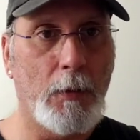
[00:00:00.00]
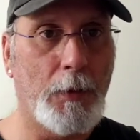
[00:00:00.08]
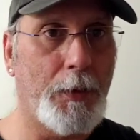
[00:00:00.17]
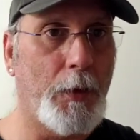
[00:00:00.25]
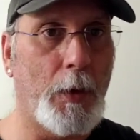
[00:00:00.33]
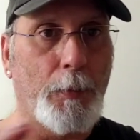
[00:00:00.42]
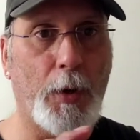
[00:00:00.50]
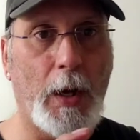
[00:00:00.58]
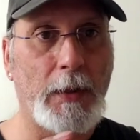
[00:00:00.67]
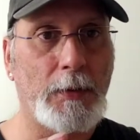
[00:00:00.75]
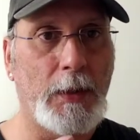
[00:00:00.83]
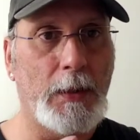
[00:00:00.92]
thought
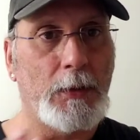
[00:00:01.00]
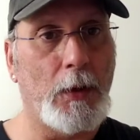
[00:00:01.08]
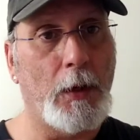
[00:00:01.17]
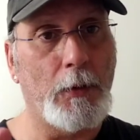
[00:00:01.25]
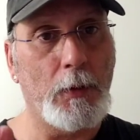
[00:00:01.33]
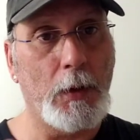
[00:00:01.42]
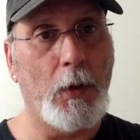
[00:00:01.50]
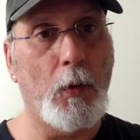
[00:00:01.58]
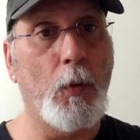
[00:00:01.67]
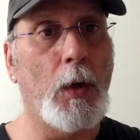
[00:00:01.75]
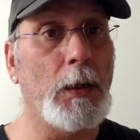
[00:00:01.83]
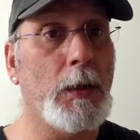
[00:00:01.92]
process on, you know,
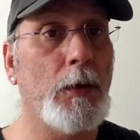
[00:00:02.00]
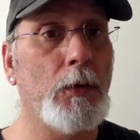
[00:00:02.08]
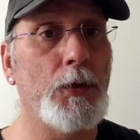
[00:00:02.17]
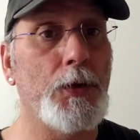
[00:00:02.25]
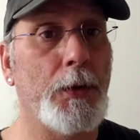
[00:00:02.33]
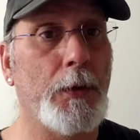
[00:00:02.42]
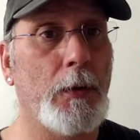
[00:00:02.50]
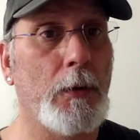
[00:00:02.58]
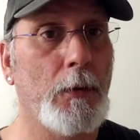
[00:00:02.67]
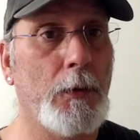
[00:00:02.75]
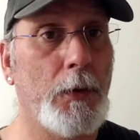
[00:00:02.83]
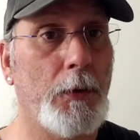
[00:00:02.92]
what killed your
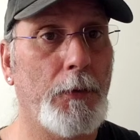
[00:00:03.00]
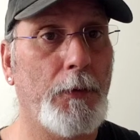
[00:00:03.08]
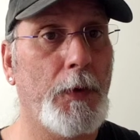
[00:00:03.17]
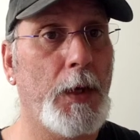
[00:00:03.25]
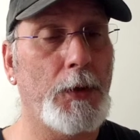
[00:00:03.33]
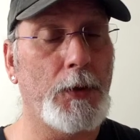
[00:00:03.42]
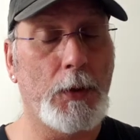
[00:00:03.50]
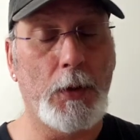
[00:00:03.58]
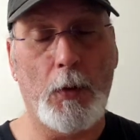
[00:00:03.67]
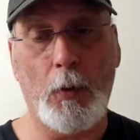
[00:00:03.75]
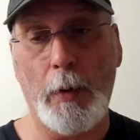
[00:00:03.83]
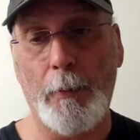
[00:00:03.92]
fish, you
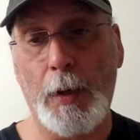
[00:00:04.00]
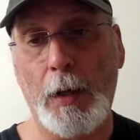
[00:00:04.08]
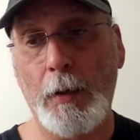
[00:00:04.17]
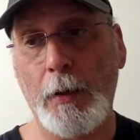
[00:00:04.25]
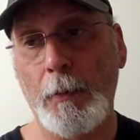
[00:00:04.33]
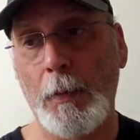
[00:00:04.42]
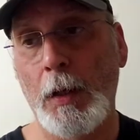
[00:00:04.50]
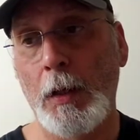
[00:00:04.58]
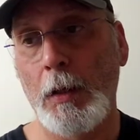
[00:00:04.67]
know, what burned them.